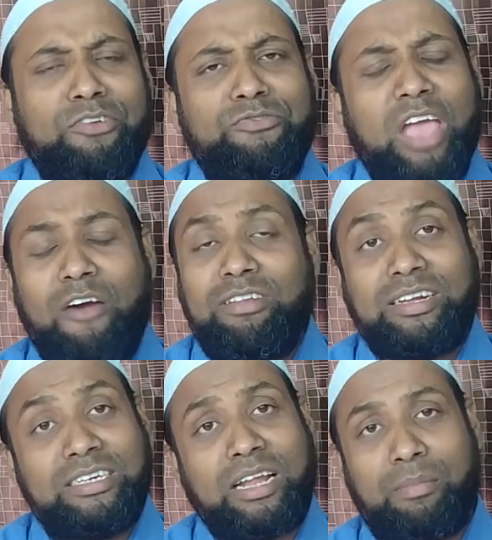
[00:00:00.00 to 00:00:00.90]
We have
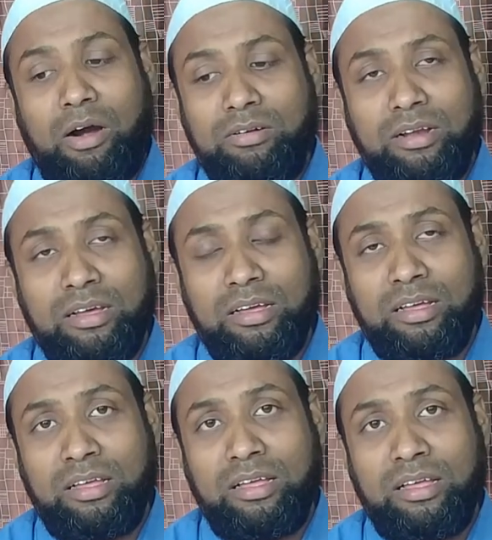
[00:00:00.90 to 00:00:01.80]
learned about
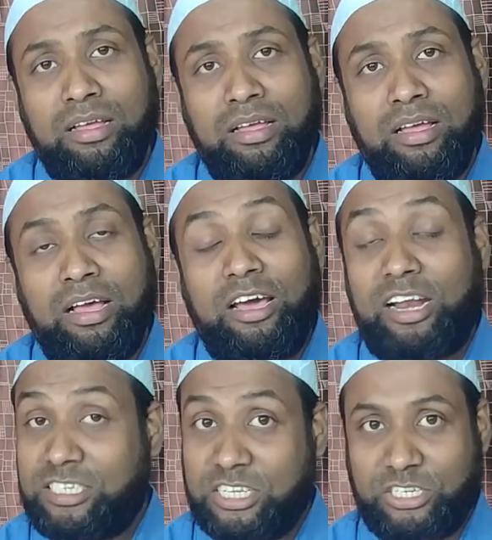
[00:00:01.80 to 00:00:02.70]

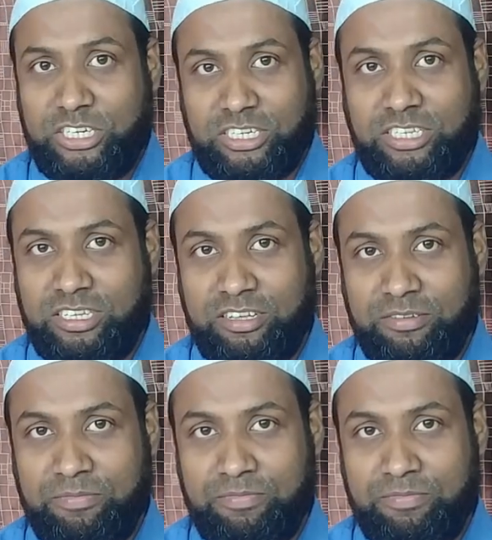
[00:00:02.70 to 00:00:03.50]
resistors,